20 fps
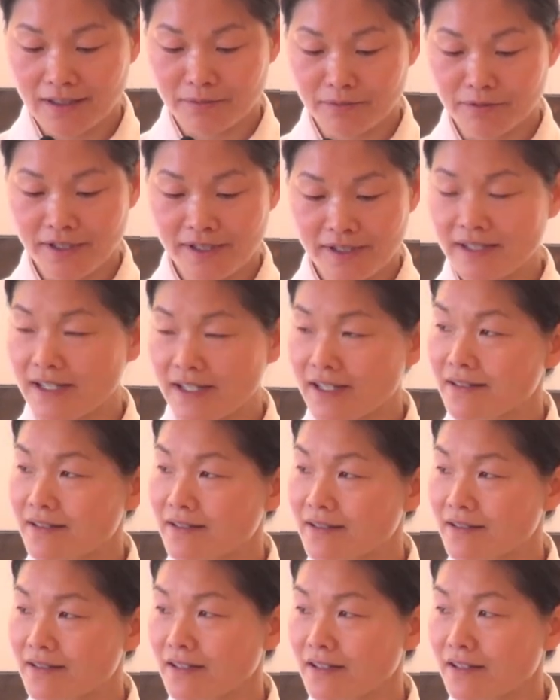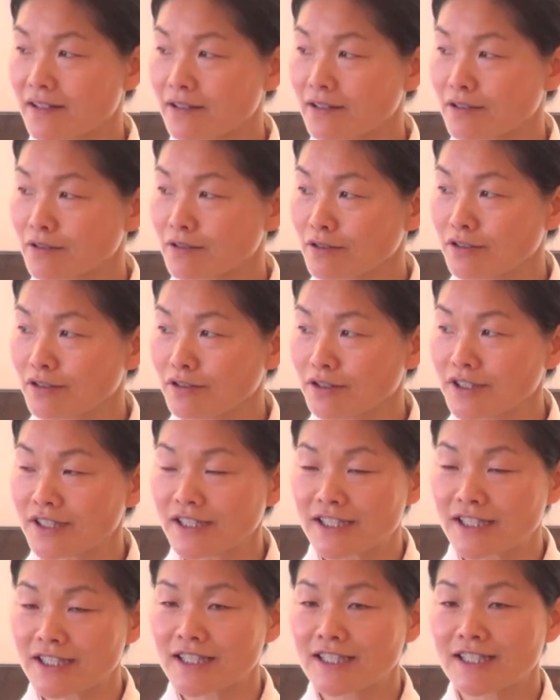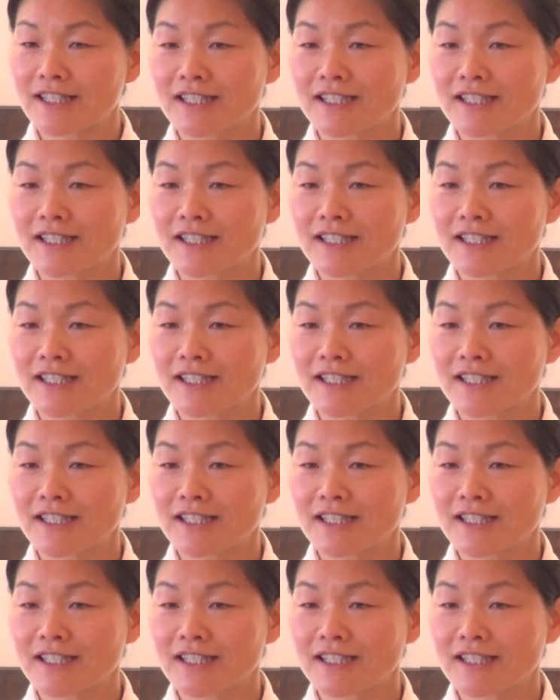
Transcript: princess' court.